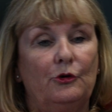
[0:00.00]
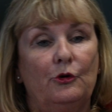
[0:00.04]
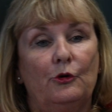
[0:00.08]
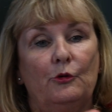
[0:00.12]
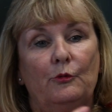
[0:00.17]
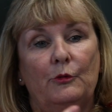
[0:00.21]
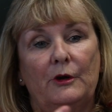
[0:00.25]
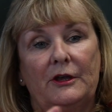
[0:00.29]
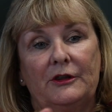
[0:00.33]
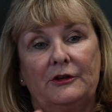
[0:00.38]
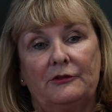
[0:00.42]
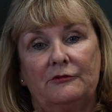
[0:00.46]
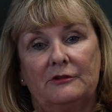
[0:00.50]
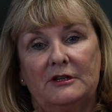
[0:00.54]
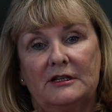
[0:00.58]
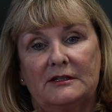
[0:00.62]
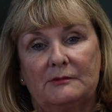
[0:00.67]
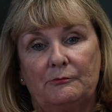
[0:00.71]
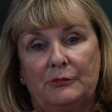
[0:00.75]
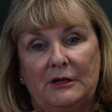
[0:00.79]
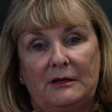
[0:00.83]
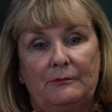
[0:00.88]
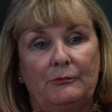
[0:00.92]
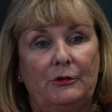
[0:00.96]
or whether
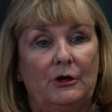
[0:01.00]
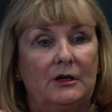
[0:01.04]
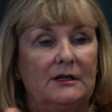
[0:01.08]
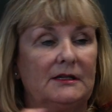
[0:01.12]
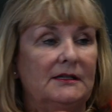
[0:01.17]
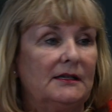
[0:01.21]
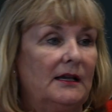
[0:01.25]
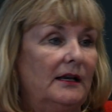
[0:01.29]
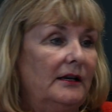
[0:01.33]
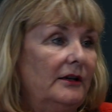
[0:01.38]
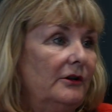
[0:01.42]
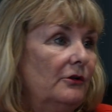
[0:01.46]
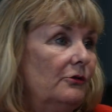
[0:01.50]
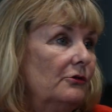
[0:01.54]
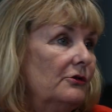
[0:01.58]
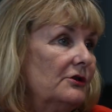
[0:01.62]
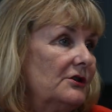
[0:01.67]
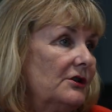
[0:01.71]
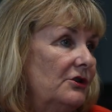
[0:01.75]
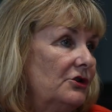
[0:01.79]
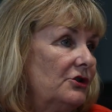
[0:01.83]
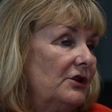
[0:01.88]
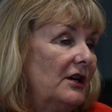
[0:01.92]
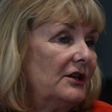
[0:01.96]
it's bid-buy selling or
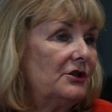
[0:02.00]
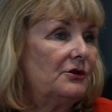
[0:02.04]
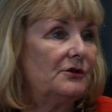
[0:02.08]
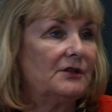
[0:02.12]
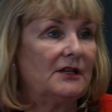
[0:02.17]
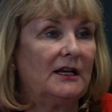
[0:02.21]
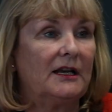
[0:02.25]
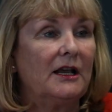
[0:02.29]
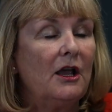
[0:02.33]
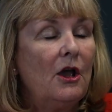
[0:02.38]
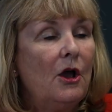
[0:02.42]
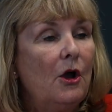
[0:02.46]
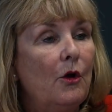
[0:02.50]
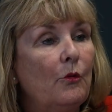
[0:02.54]
it's contractual selling.